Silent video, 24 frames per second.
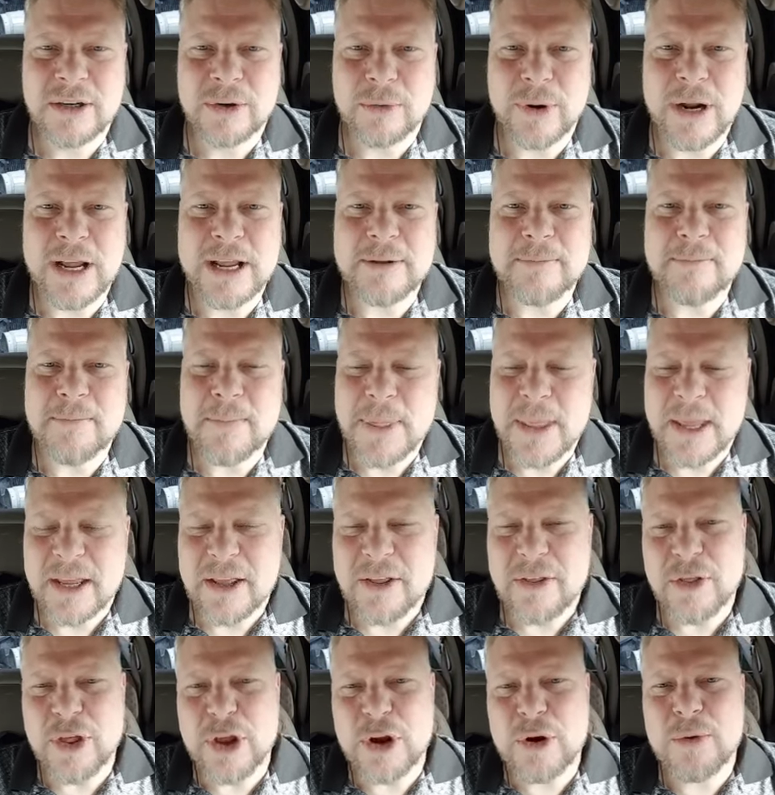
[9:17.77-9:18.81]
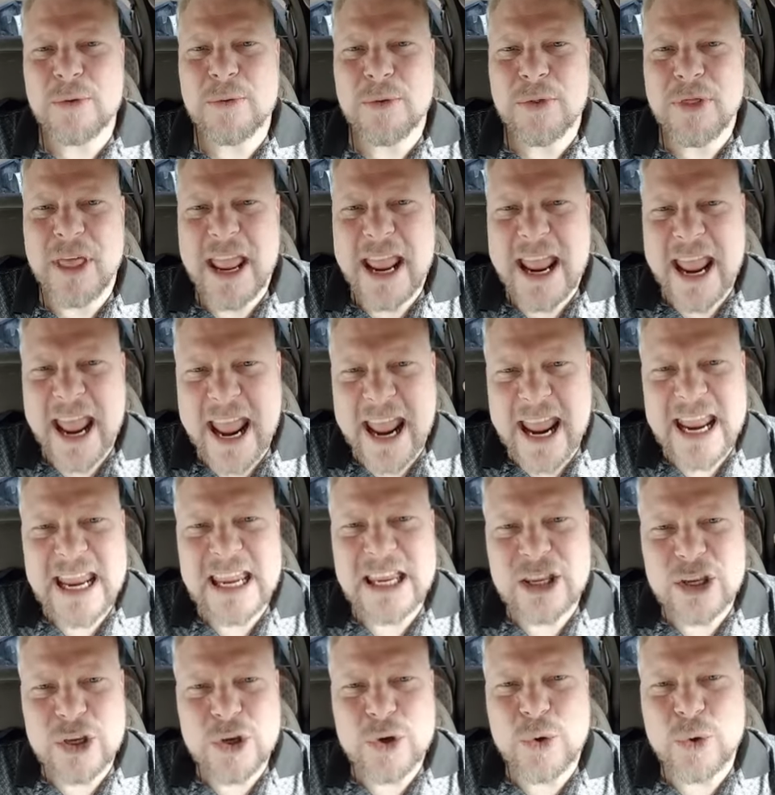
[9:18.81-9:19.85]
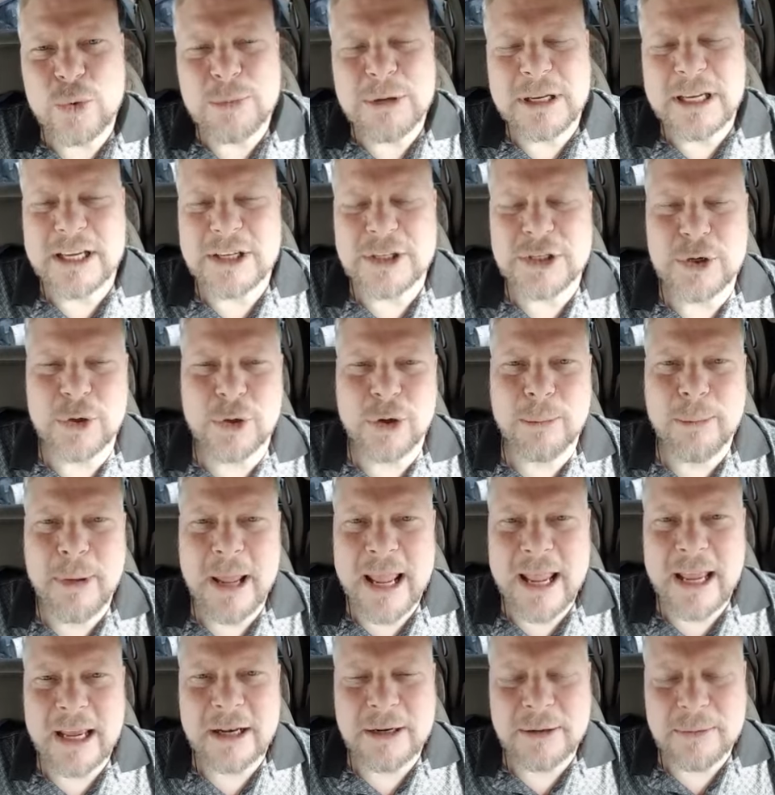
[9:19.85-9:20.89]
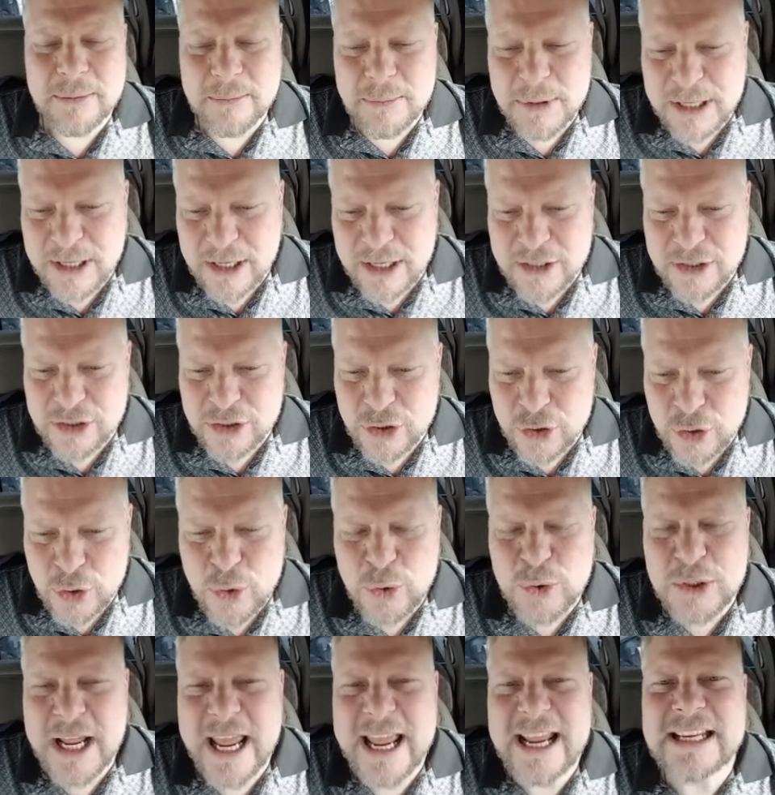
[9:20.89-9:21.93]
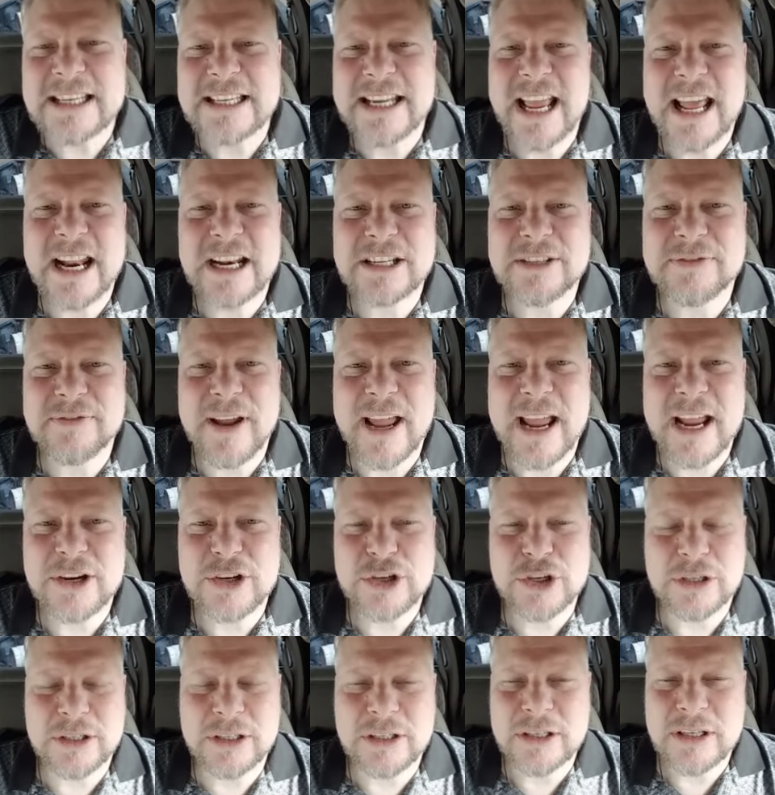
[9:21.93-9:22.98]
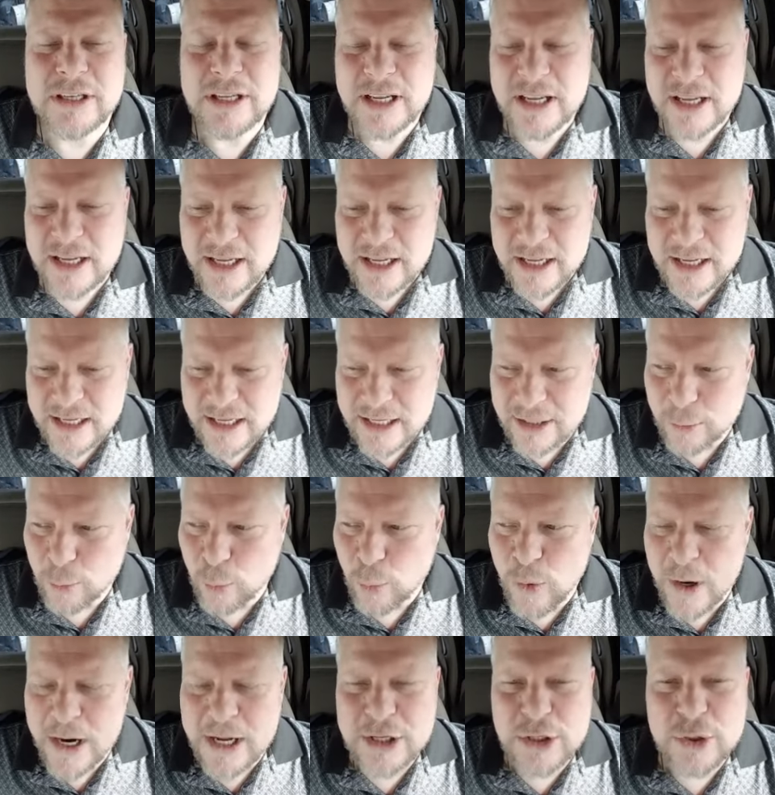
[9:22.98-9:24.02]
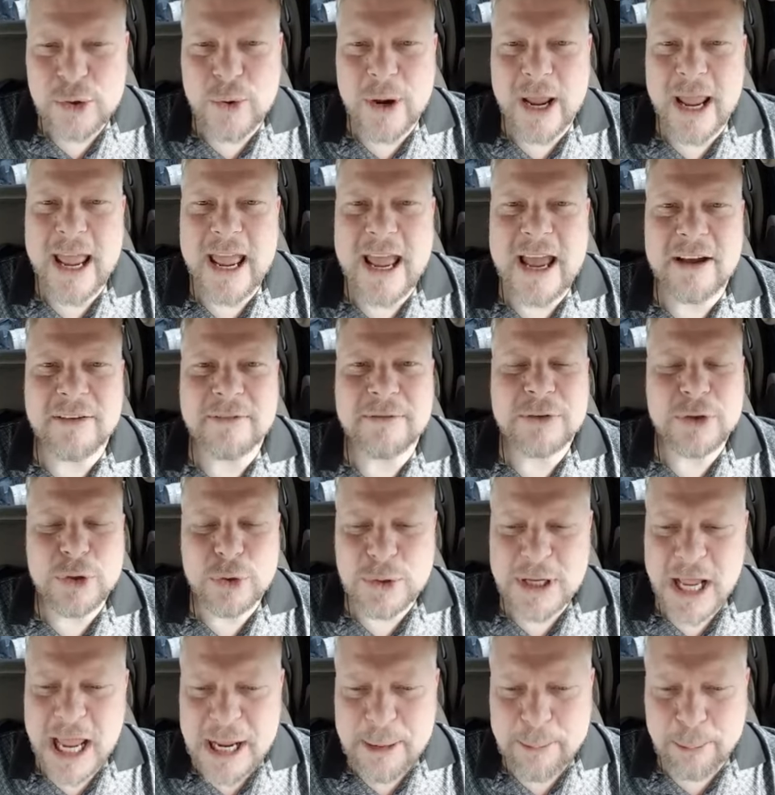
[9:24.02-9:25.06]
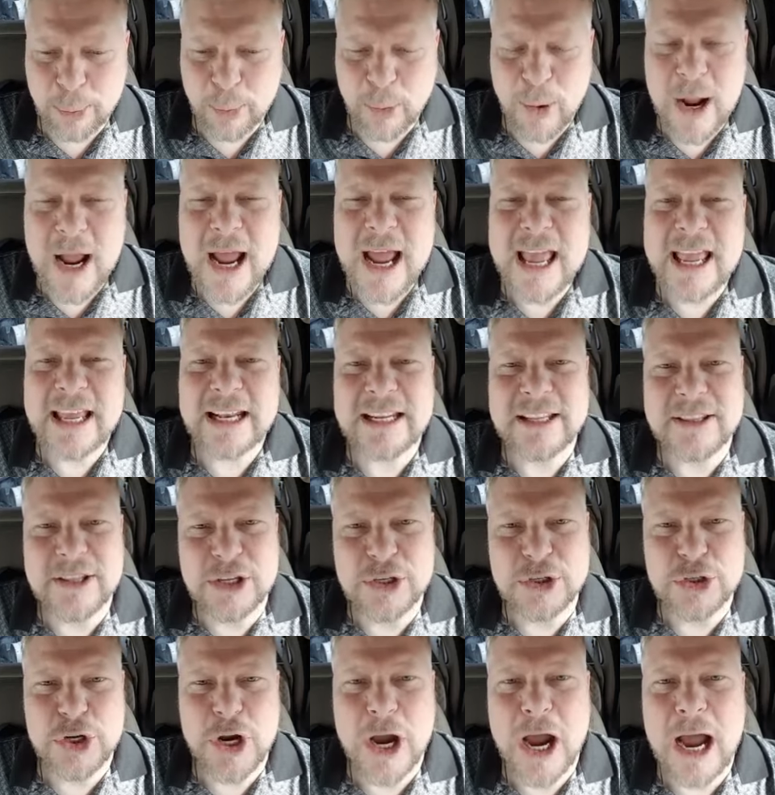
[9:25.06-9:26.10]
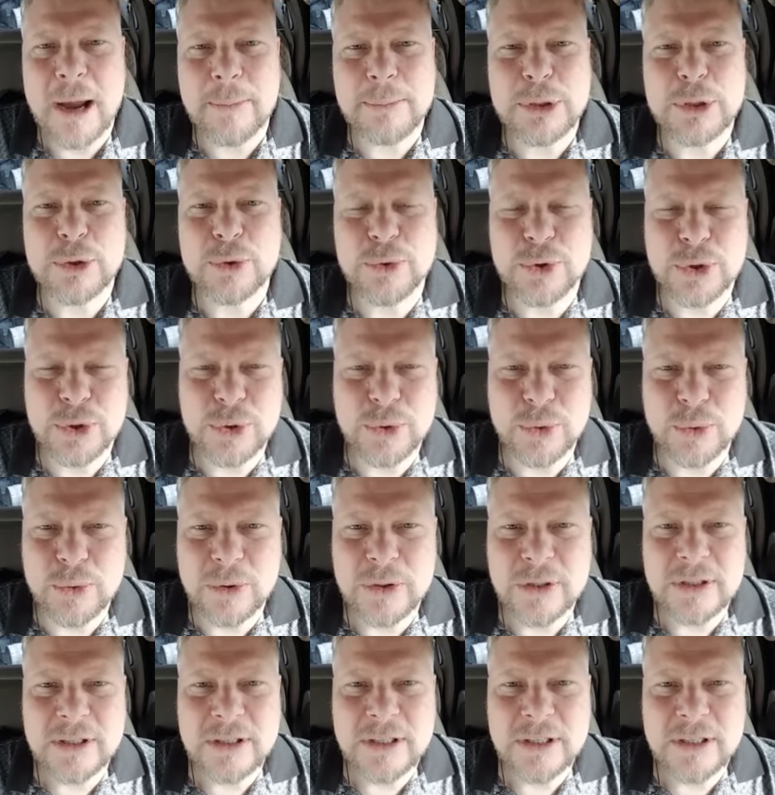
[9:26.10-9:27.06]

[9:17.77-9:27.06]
Right? they they hate you because you're a man, because you take satisfaction in what you have. You take pride in the job you do.